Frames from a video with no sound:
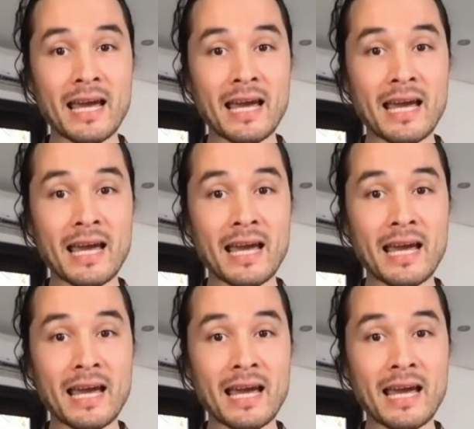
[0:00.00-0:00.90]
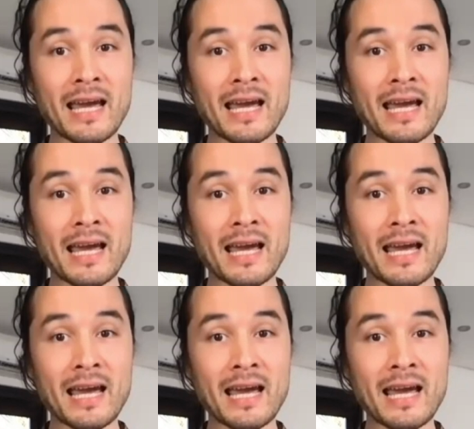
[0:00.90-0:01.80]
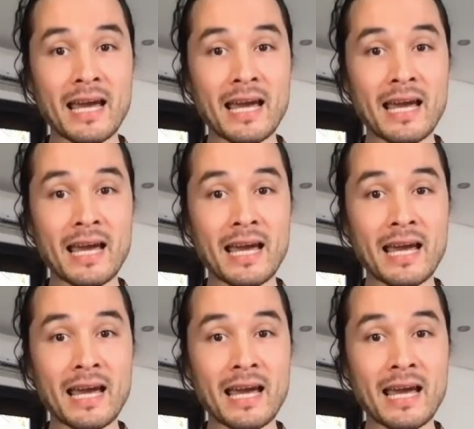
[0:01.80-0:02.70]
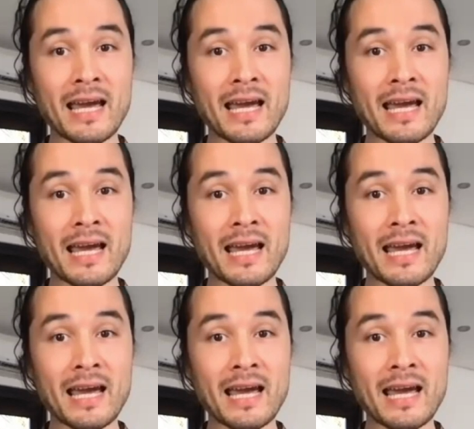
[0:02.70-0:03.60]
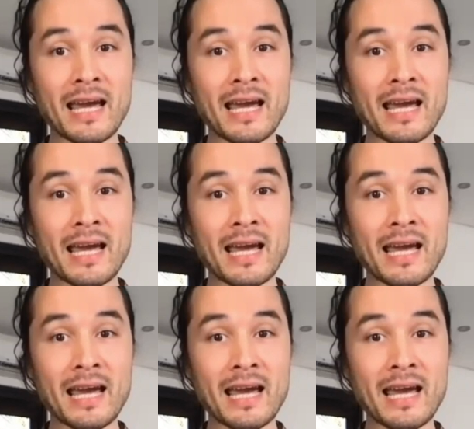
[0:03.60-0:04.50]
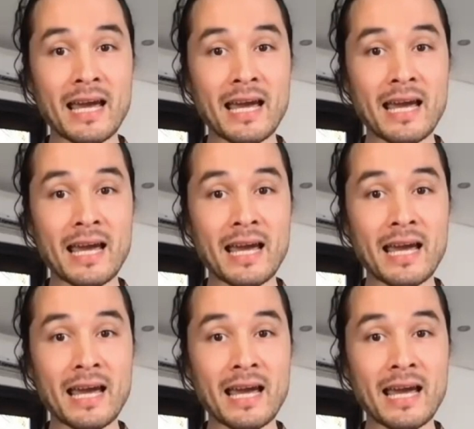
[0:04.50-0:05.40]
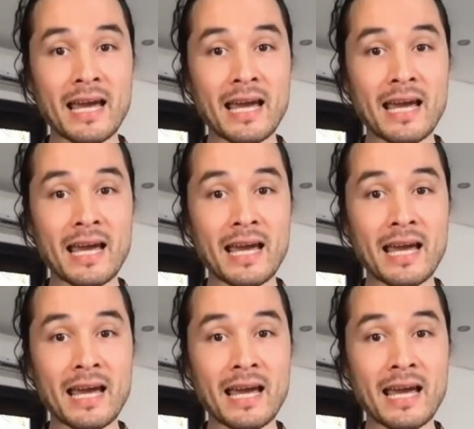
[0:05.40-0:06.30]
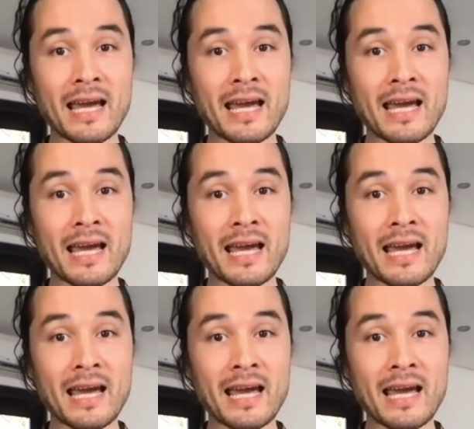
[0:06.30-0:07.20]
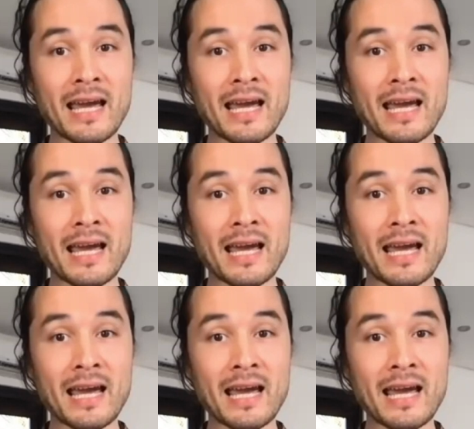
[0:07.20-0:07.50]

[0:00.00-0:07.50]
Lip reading: (no lip movement)